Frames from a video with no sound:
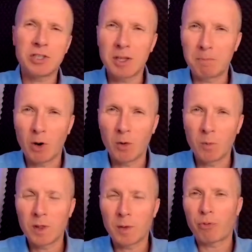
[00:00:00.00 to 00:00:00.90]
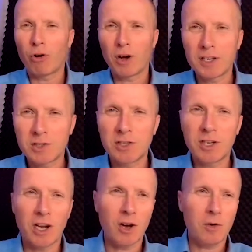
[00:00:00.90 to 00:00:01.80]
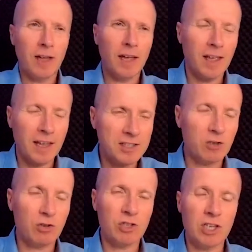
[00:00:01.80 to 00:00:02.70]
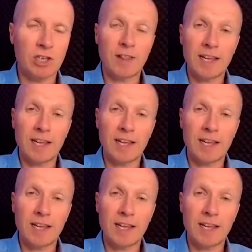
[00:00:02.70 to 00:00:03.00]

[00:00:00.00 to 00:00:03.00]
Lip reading: to the bottom with the price, et cetera, et cetera.